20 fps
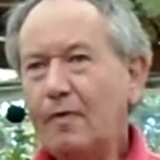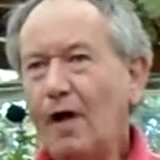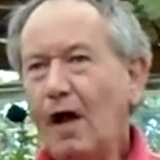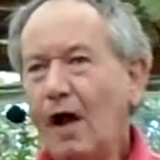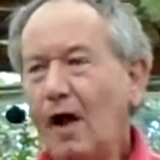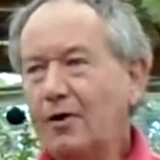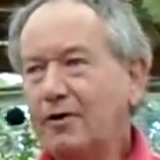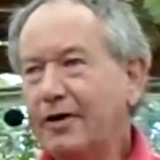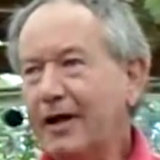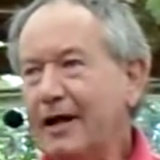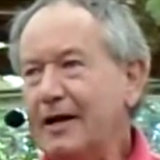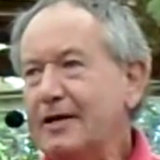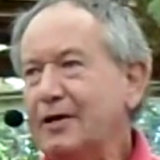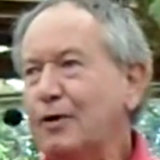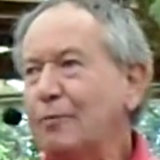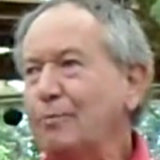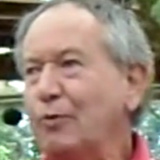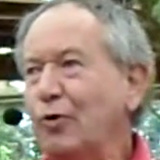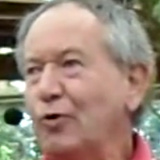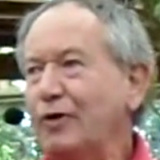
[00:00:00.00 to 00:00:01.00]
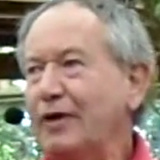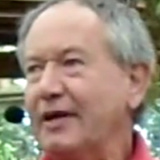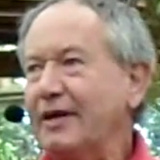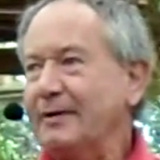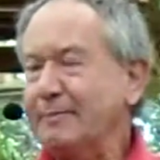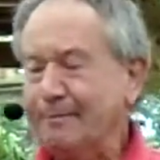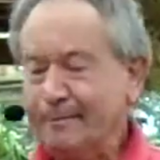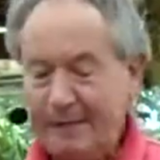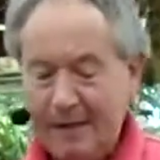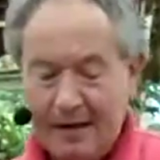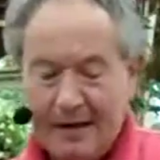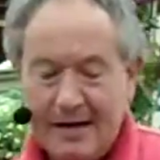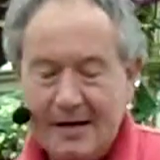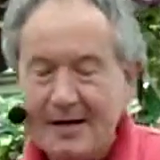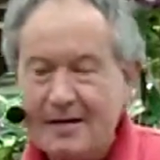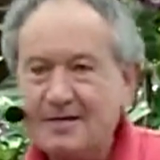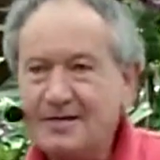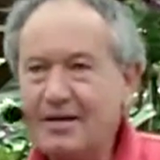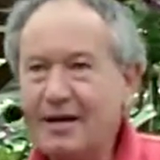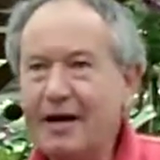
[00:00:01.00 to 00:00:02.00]
Okay, good morning.
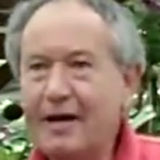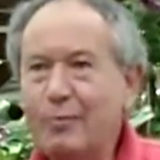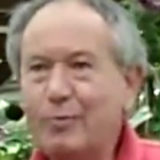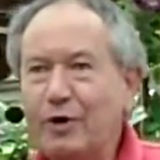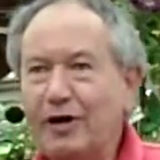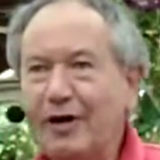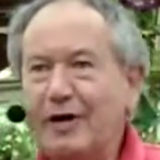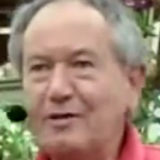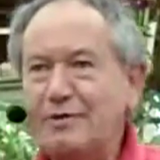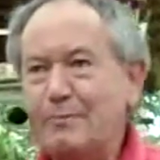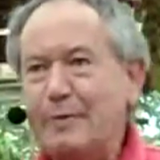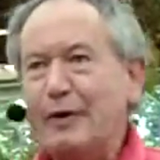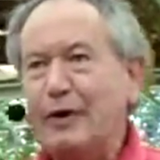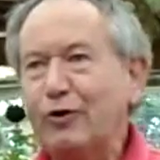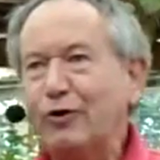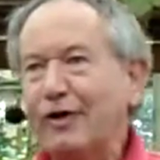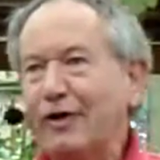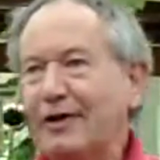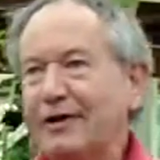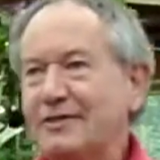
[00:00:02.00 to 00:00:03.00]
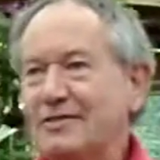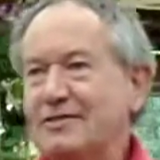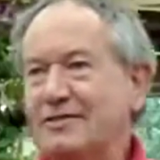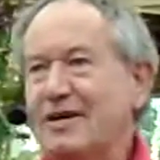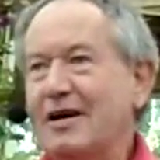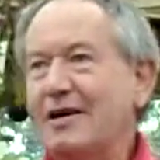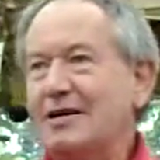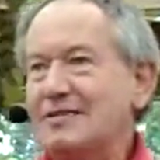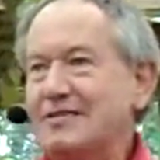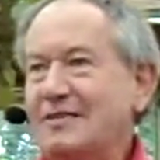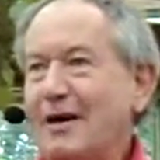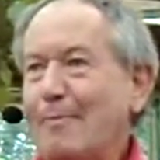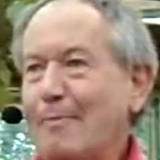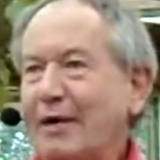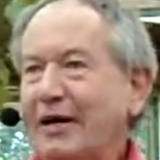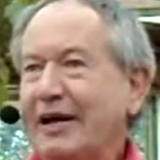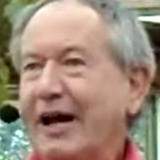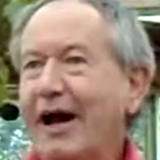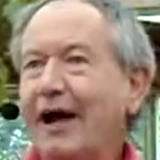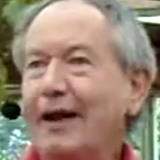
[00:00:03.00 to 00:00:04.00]
Today we're going to be looking at
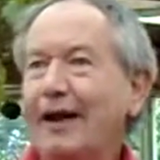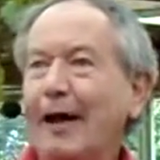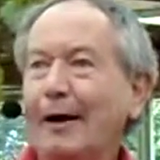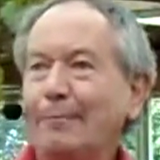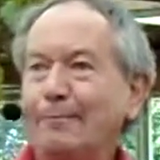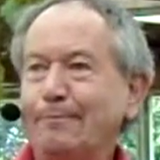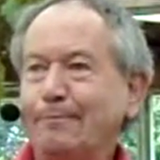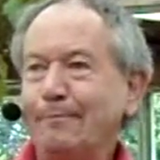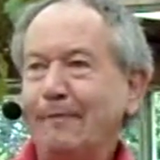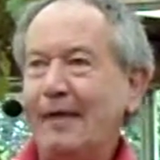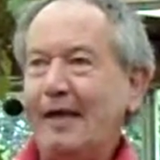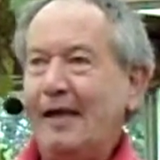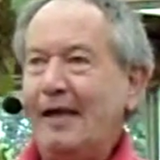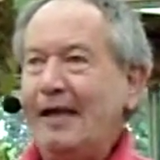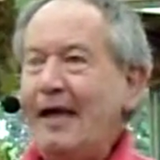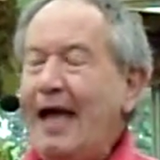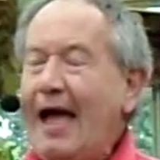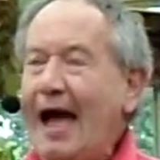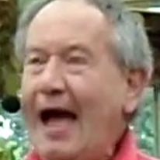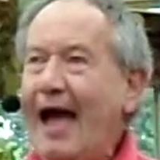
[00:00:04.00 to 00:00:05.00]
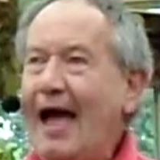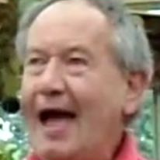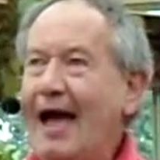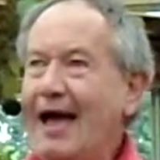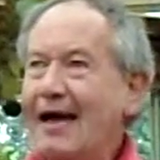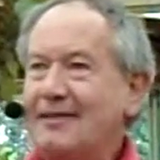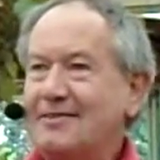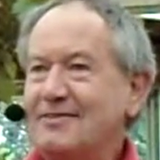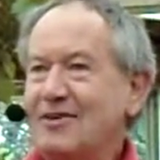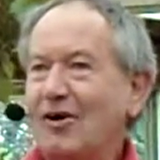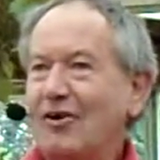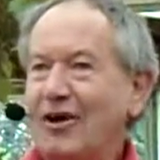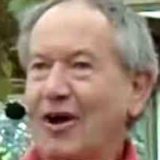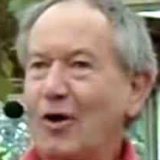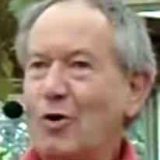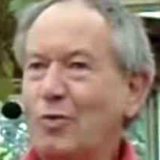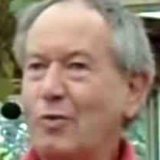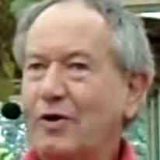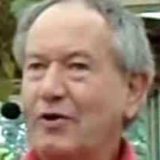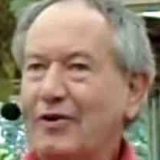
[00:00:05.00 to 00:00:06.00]
summer colour, and I
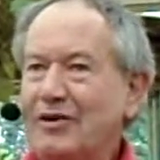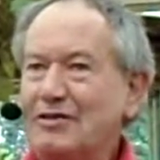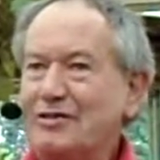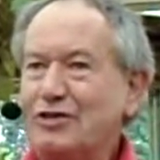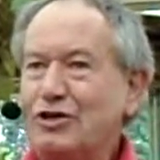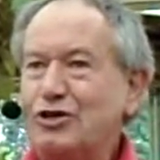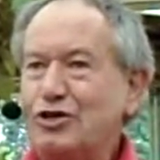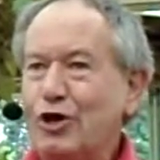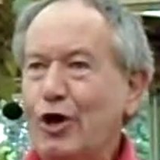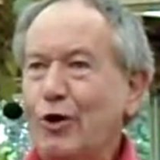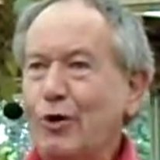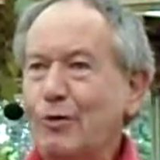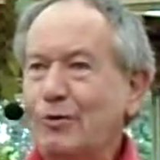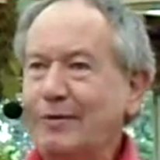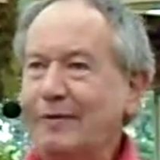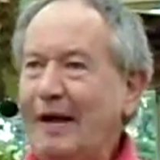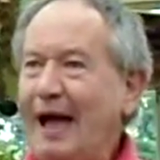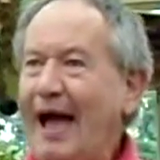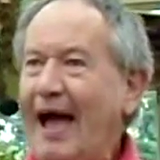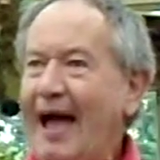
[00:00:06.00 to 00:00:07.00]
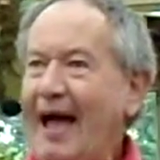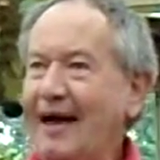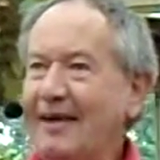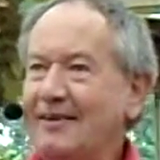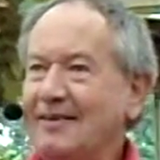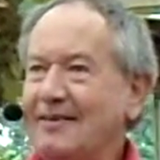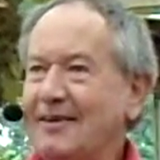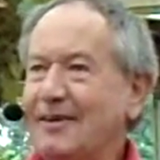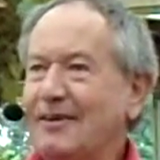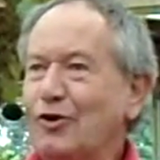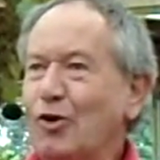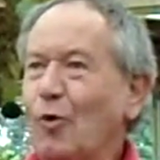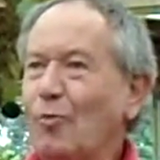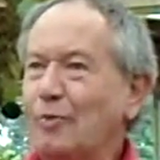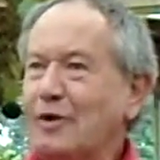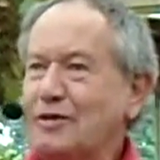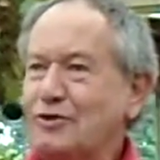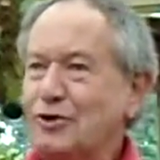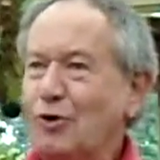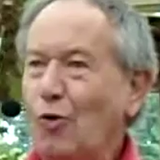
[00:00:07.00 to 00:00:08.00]
know we're into June, and
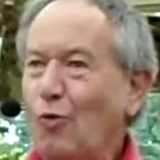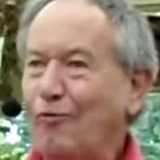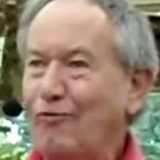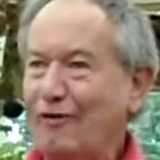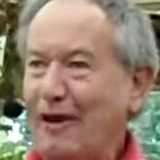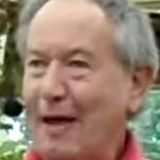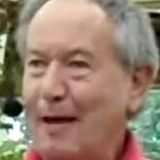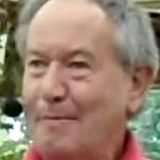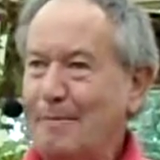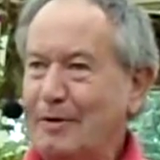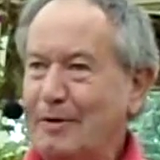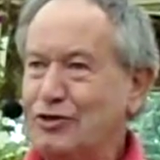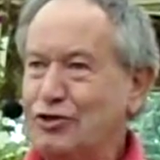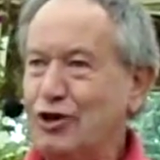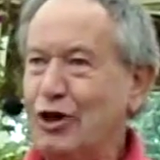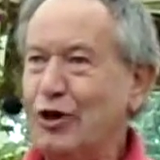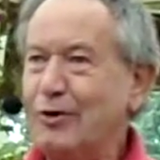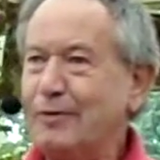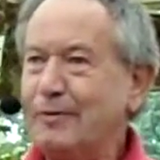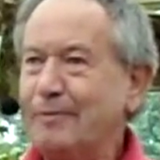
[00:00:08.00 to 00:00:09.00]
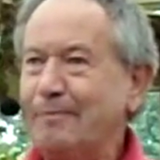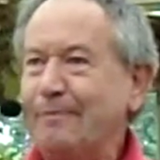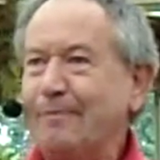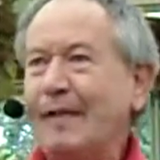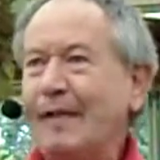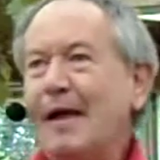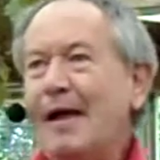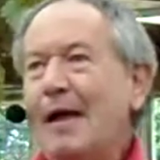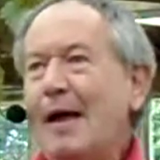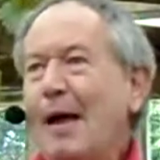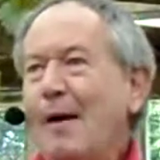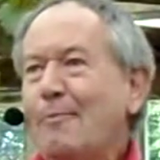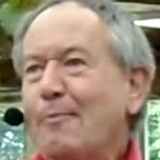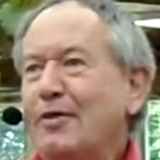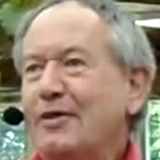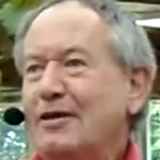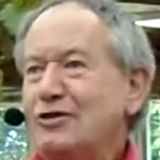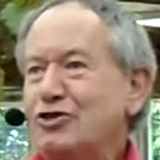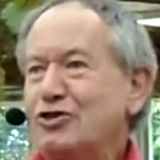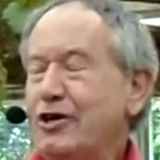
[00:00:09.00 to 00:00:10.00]
normally it's called Flaming June, but
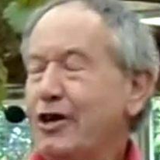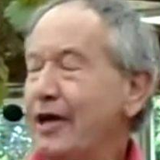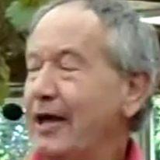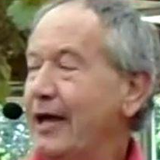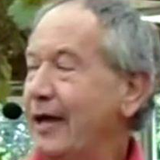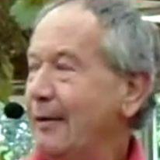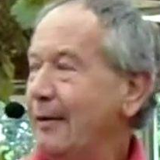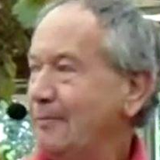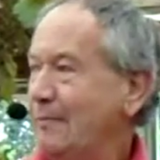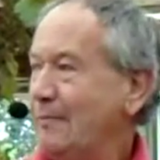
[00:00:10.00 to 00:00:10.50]
this year